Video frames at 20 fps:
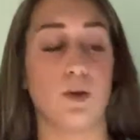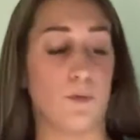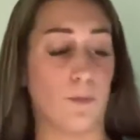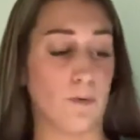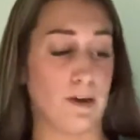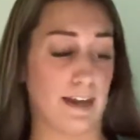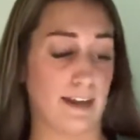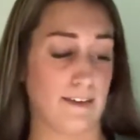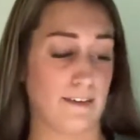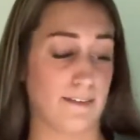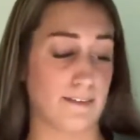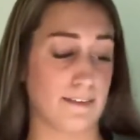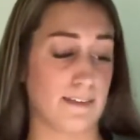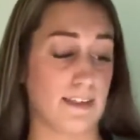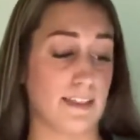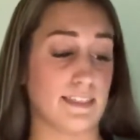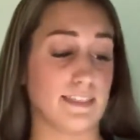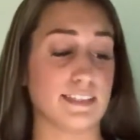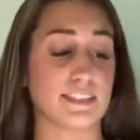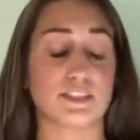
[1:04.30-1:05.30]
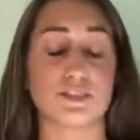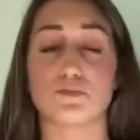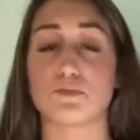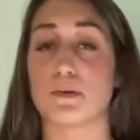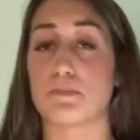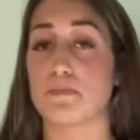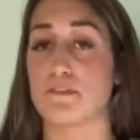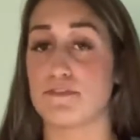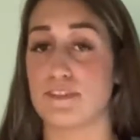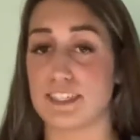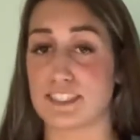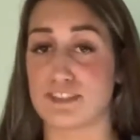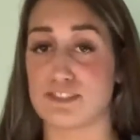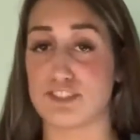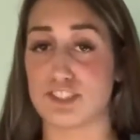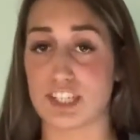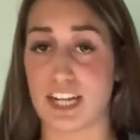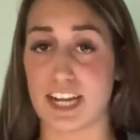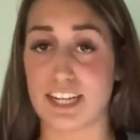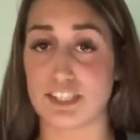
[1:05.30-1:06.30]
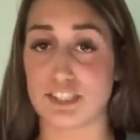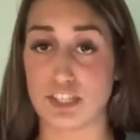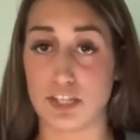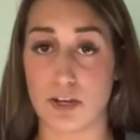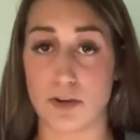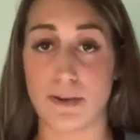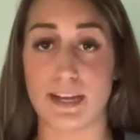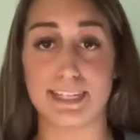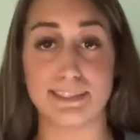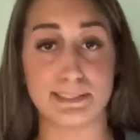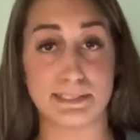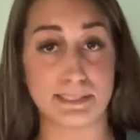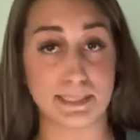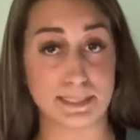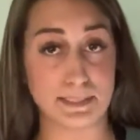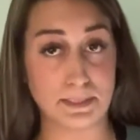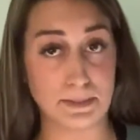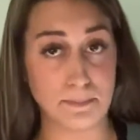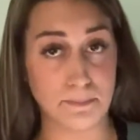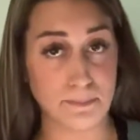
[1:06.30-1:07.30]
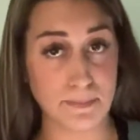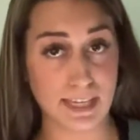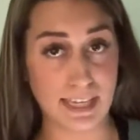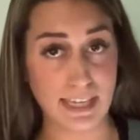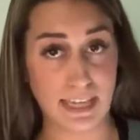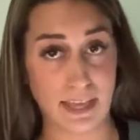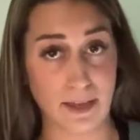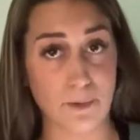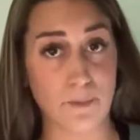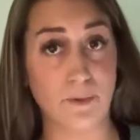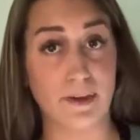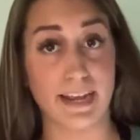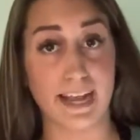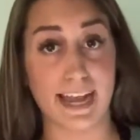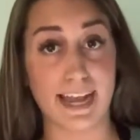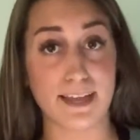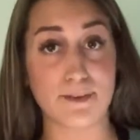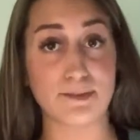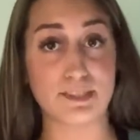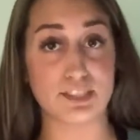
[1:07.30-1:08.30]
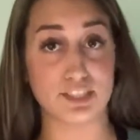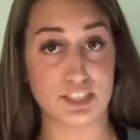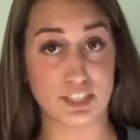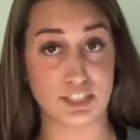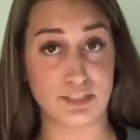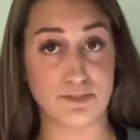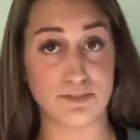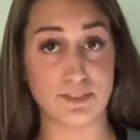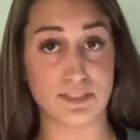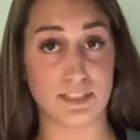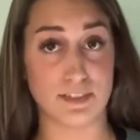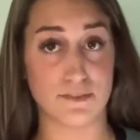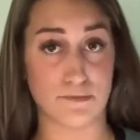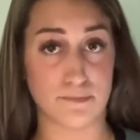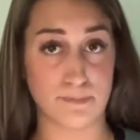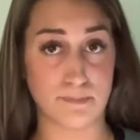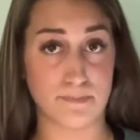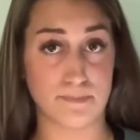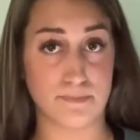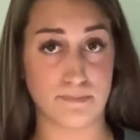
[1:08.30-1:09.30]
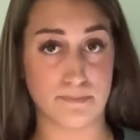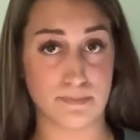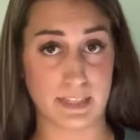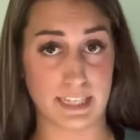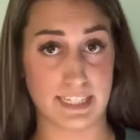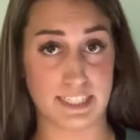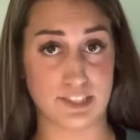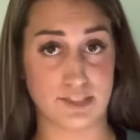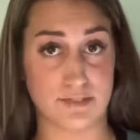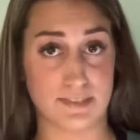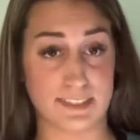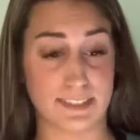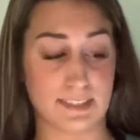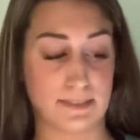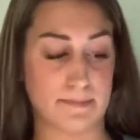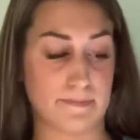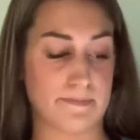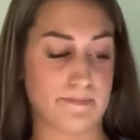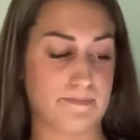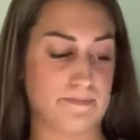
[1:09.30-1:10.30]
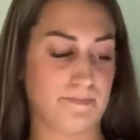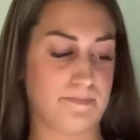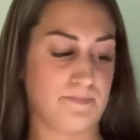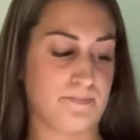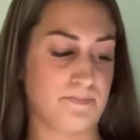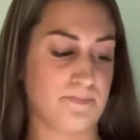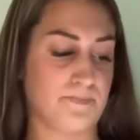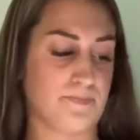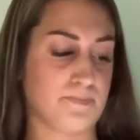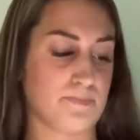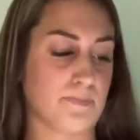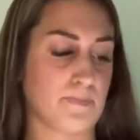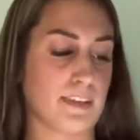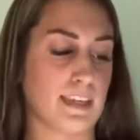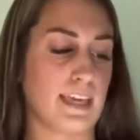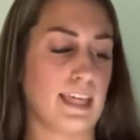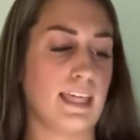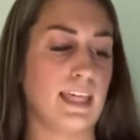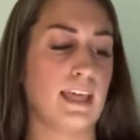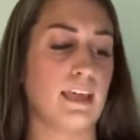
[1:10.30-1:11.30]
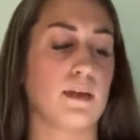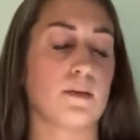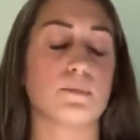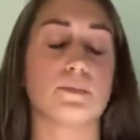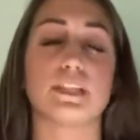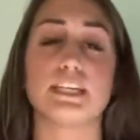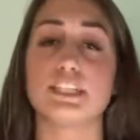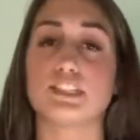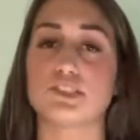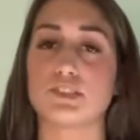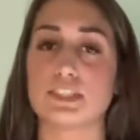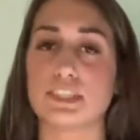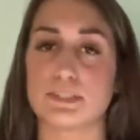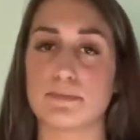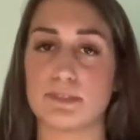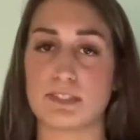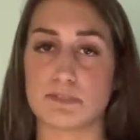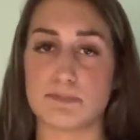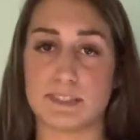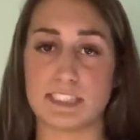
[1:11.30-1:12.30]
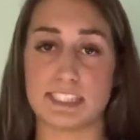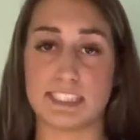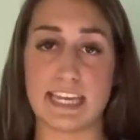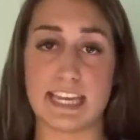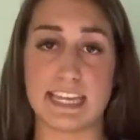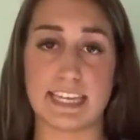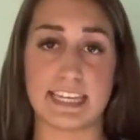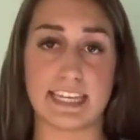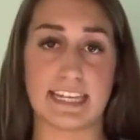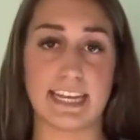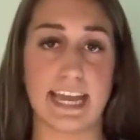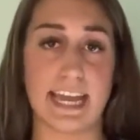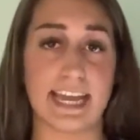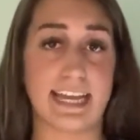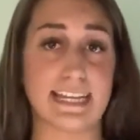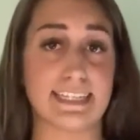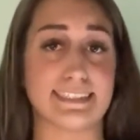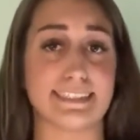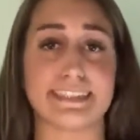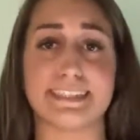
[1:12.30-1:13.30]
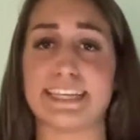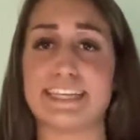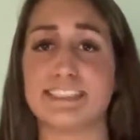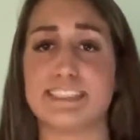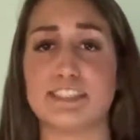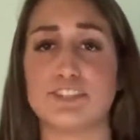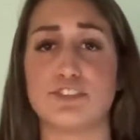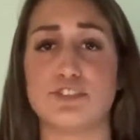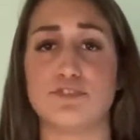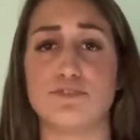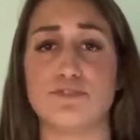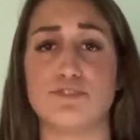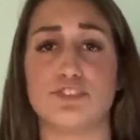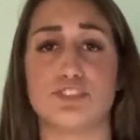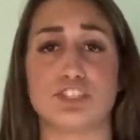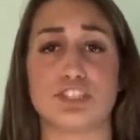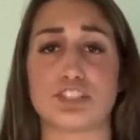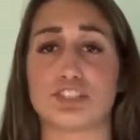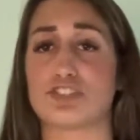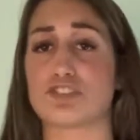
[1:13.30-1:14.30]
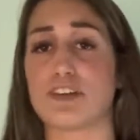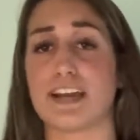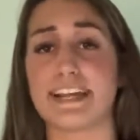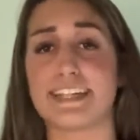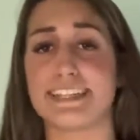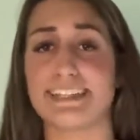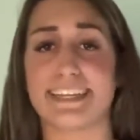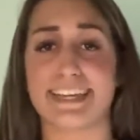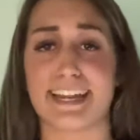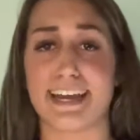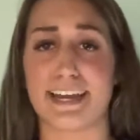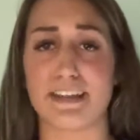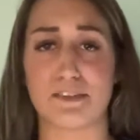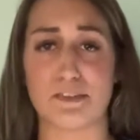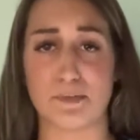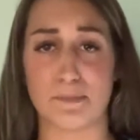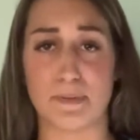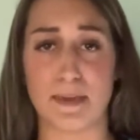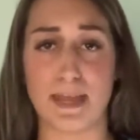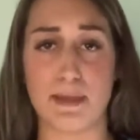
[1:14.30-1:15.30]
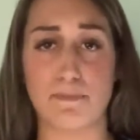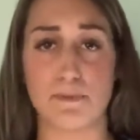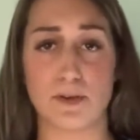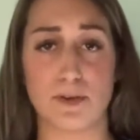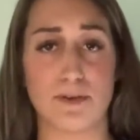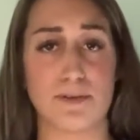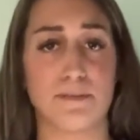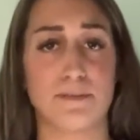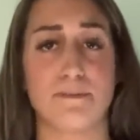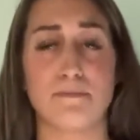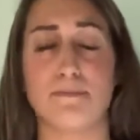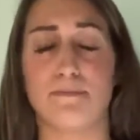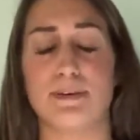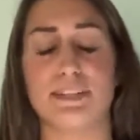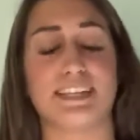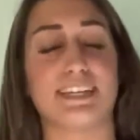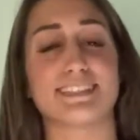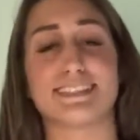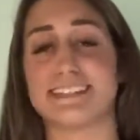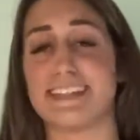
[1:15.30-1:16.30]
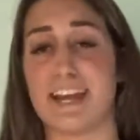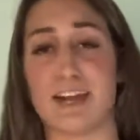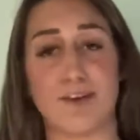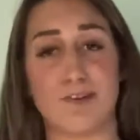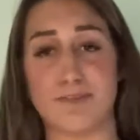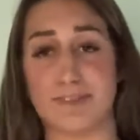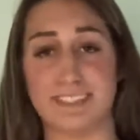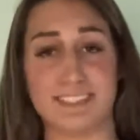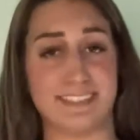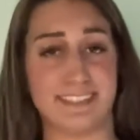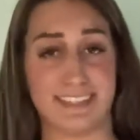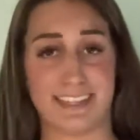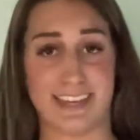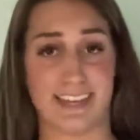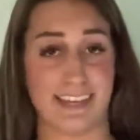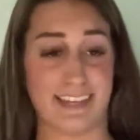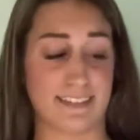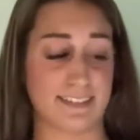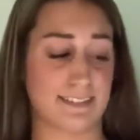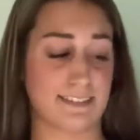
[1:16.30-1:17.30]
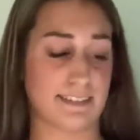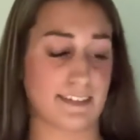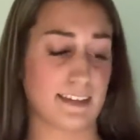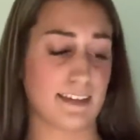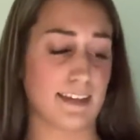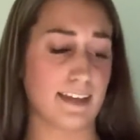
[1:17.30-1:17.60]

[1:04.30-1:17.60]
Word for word: Well, this is what Professor John Doe had said to me when I was accused of plagiarism. Plagiarism is mistaken as lazy students just trying to get out of their paper, but that's not always the case.